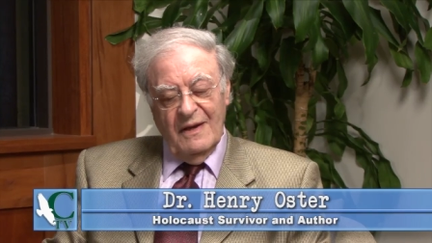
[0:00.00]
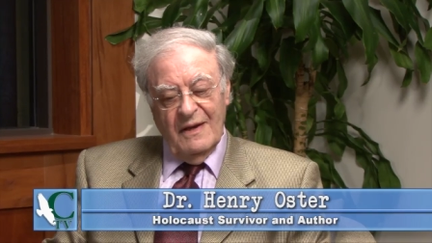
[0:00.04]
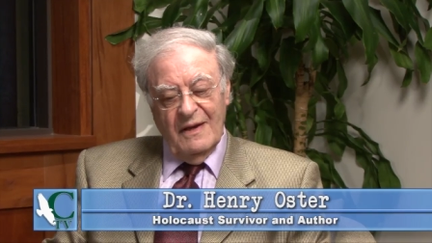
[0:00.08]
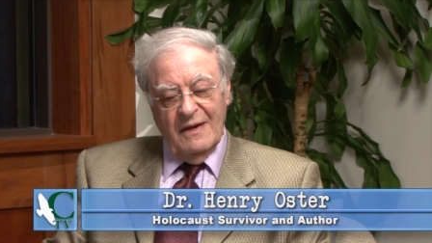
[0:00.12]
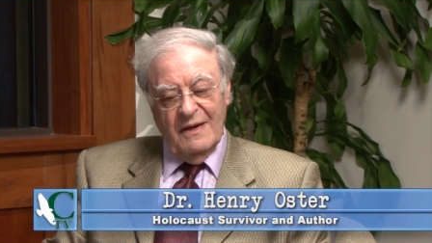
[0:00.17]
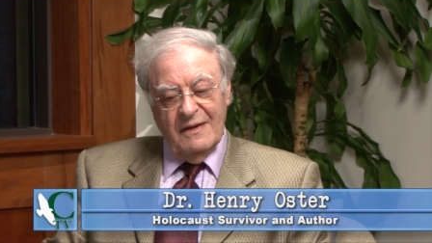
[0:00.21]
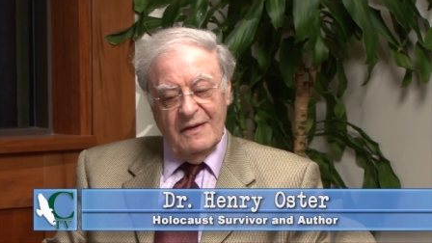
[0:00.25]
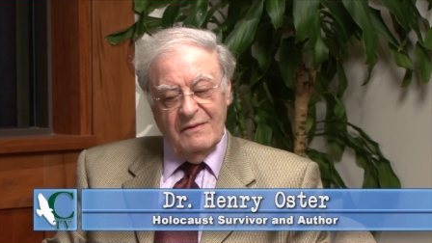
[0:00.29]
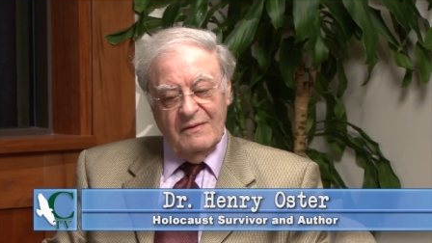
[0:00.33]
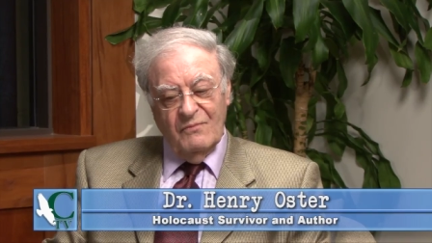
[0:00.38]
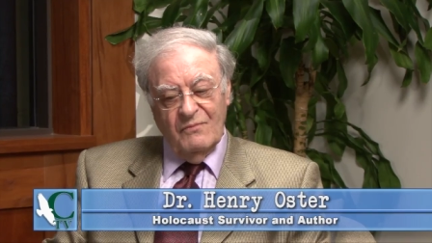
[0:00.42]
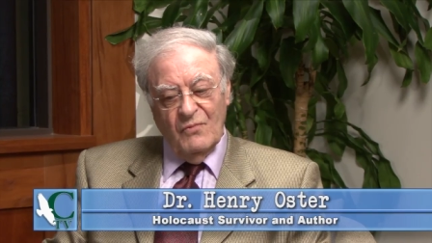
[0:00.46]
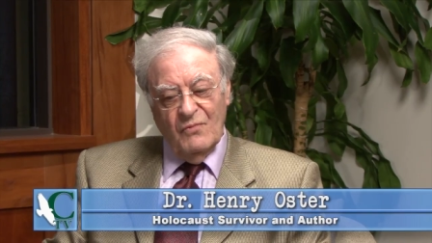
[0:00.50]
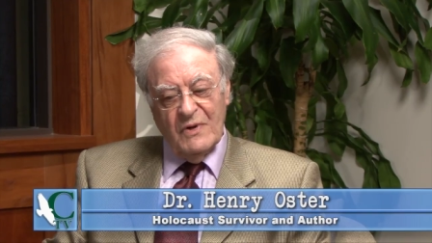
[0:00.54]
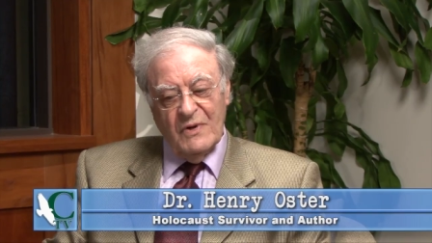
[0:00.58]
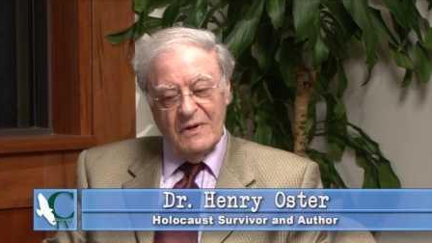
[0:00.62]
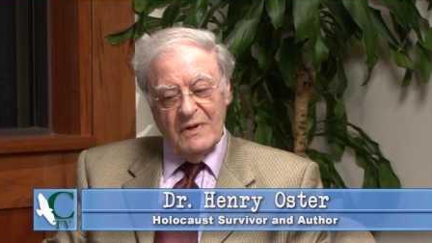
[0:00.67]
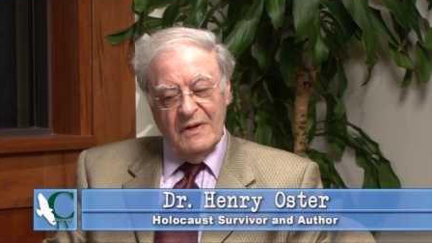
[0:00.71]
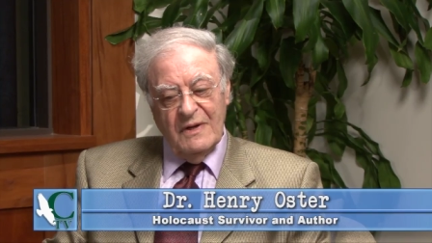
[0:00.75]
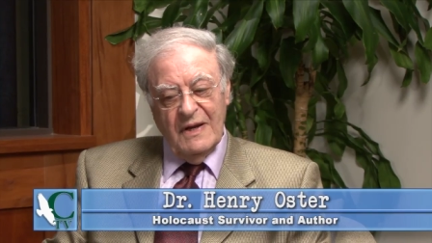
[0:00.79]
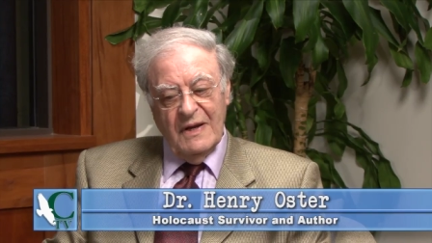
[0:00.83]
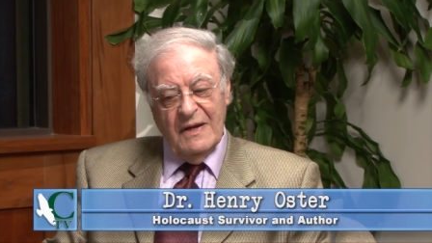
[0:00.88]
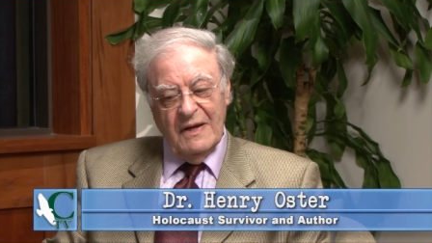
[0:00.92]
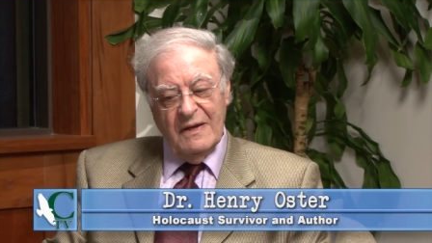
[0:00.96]
And
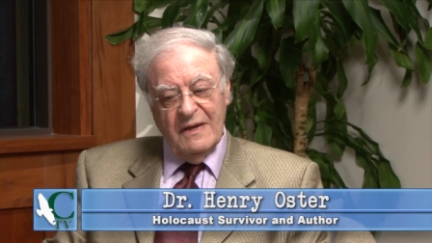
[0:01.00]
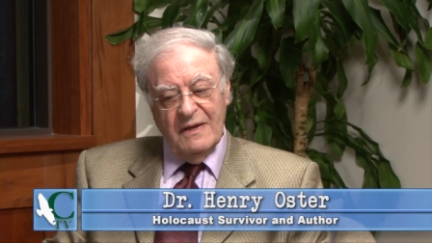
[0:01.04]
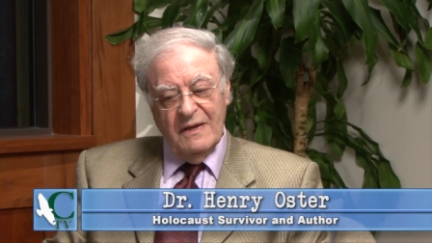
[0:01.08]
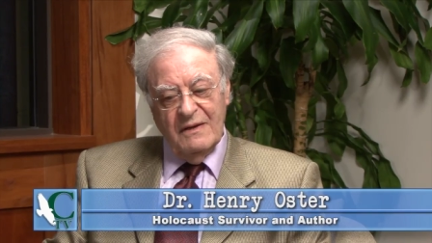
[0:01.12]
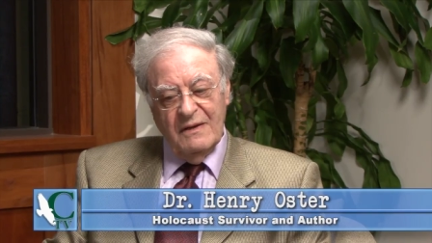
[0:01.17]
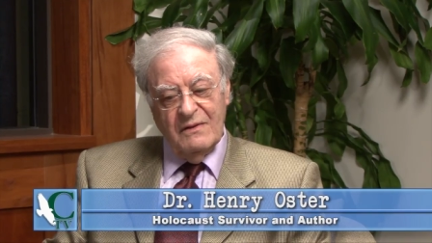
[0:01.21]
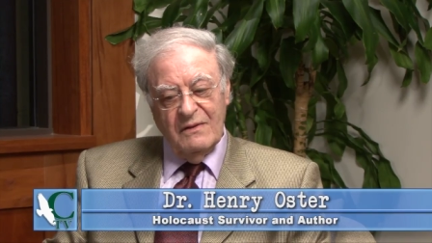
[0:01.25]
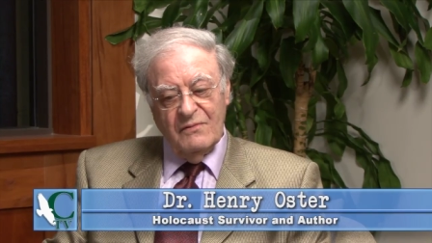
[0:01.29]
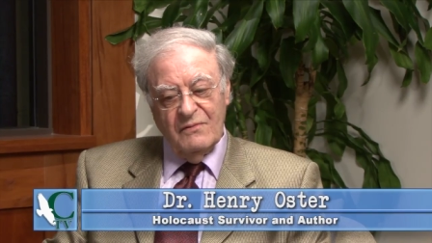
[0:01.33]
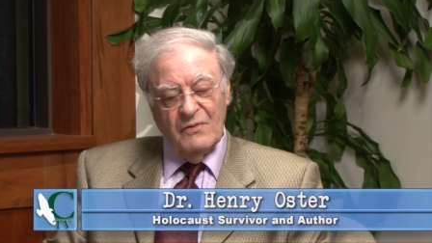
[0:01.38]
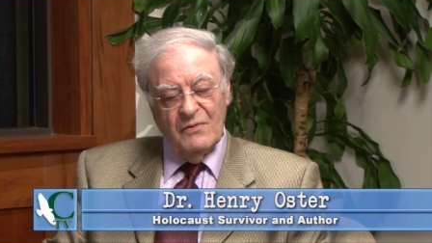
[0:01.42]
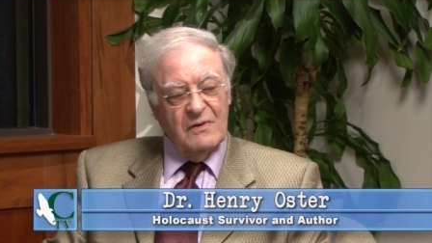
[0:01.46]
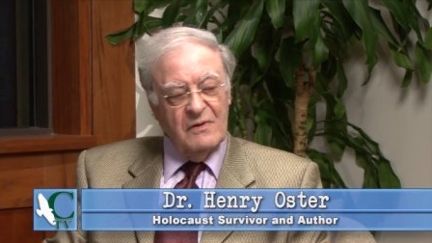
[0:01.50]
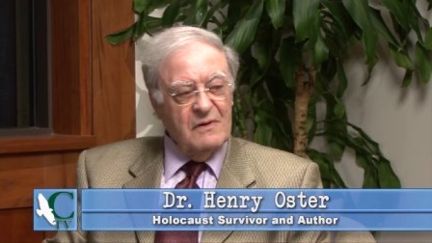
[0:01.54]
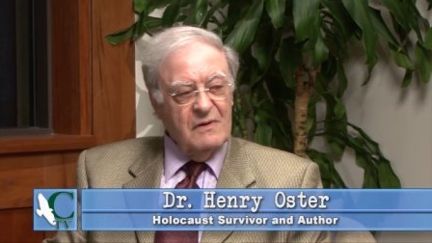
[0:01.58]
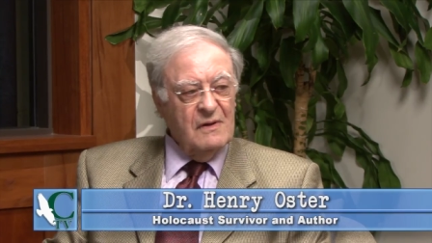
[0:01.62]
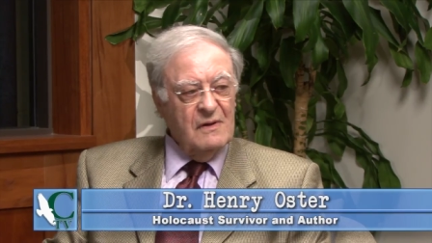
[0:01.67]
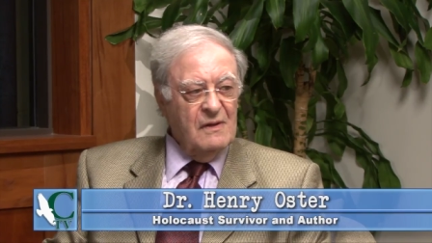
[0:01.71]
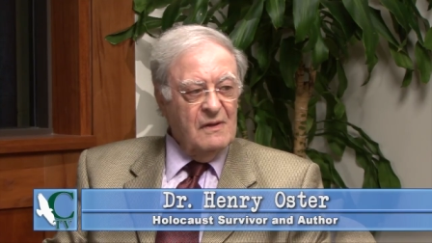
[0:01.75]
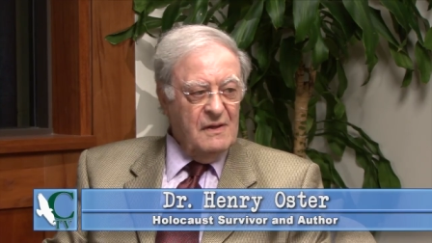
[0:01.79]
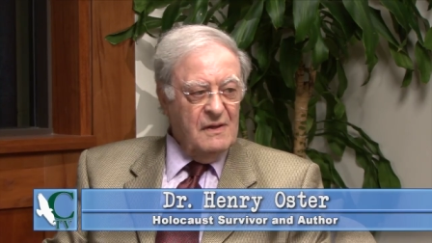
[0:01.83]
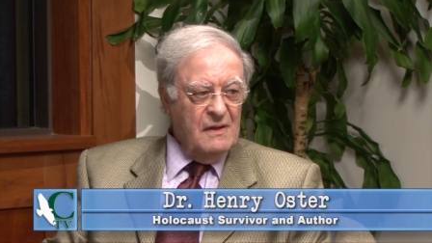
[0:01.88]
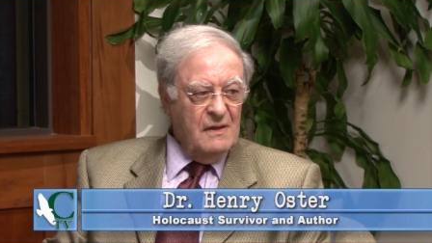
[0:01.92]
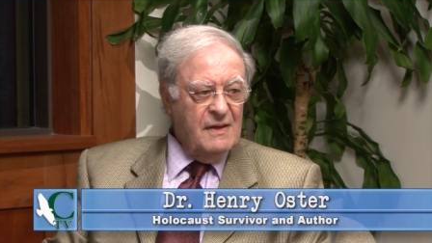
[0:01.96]
one day he took
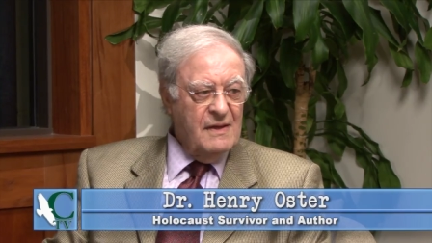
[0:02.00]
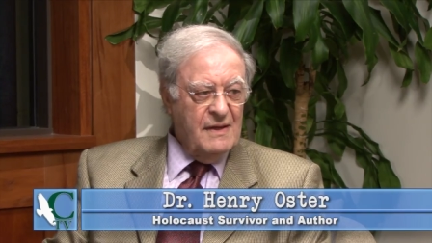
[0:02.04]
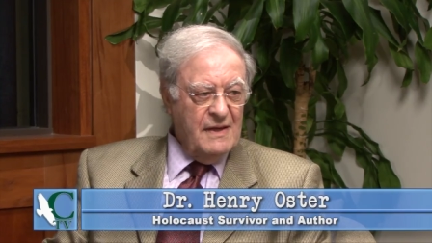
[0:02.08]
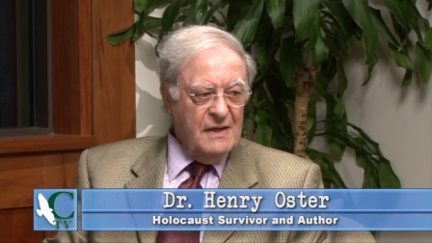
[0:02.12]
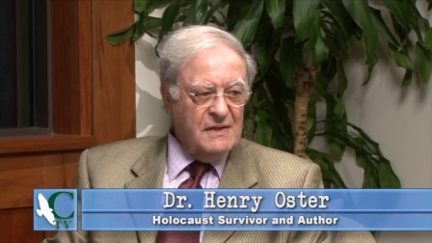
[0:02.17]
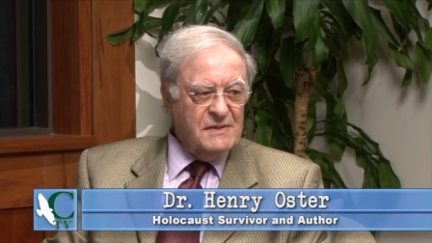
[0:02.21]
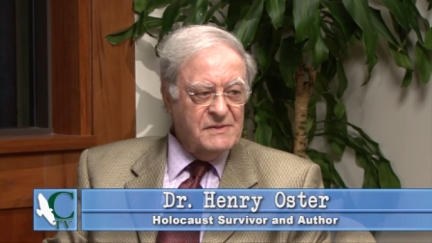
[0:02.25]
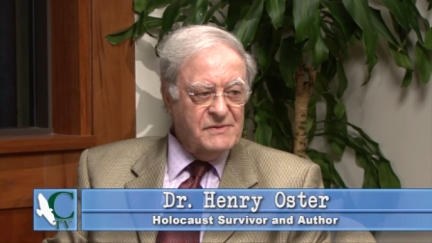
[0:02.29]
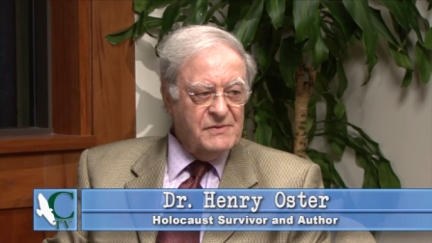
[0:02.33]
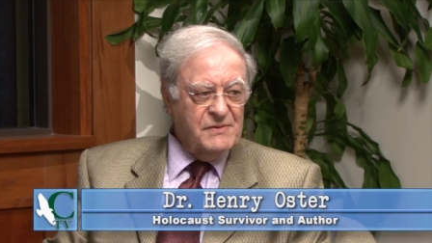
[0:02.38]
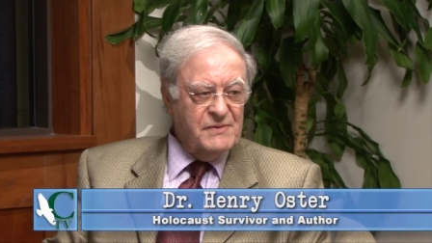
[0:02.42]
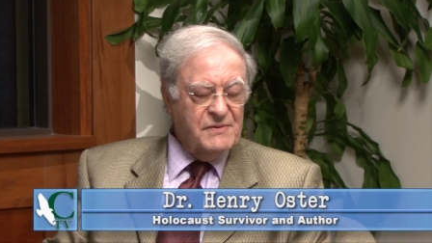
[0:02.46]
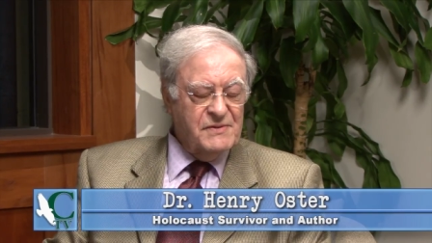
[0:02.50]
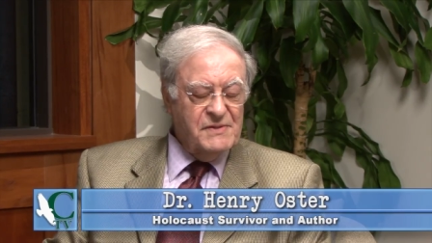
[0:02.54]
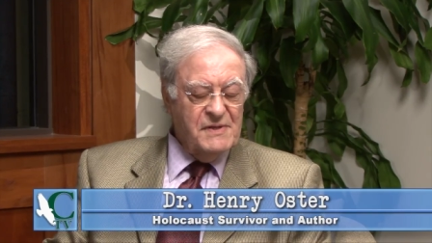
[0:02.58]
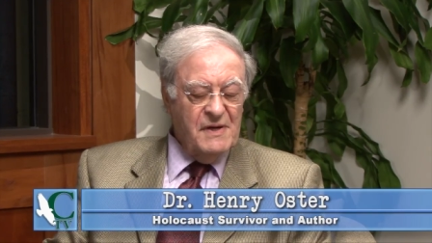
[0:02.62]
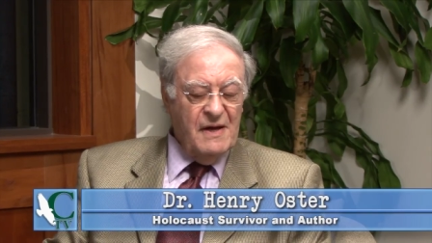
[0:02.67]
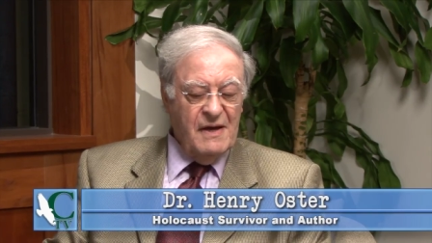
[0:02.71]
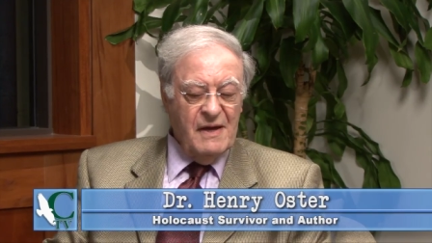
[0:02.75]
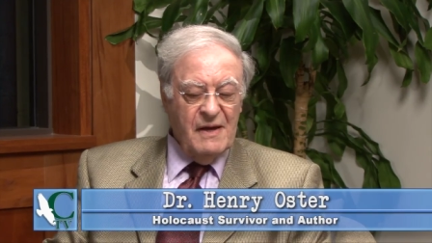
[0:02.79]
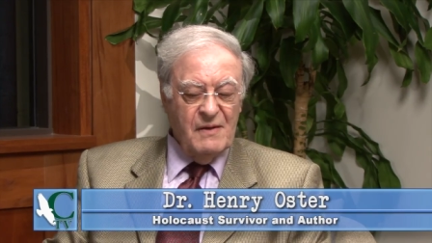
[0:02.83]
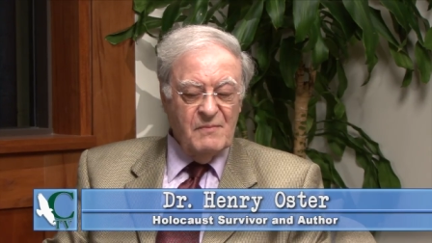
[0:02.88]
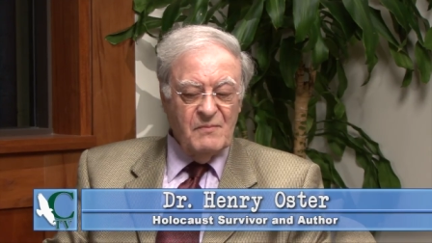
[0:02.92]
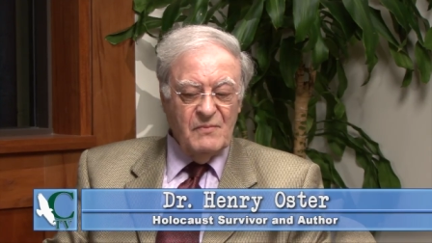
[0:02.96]
a little extra
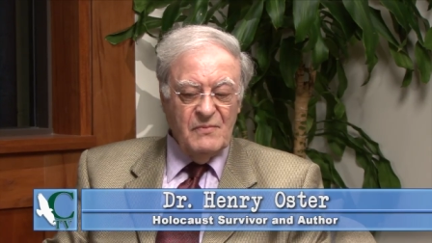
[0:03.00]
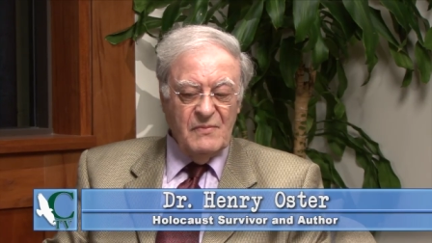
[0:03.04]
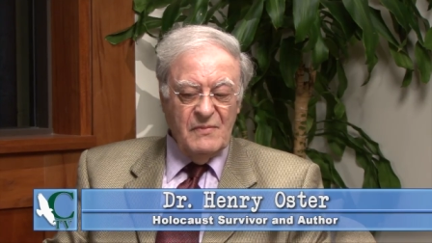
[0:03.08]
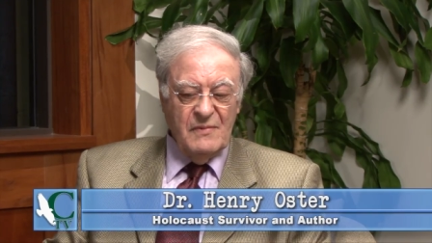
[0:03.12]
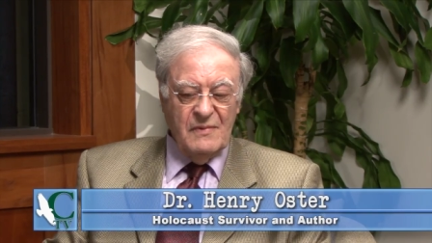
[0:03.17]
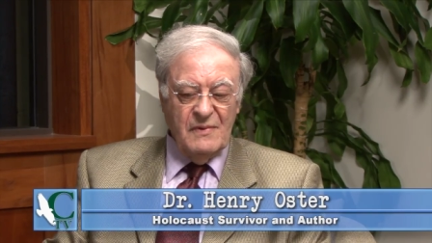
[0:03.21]
time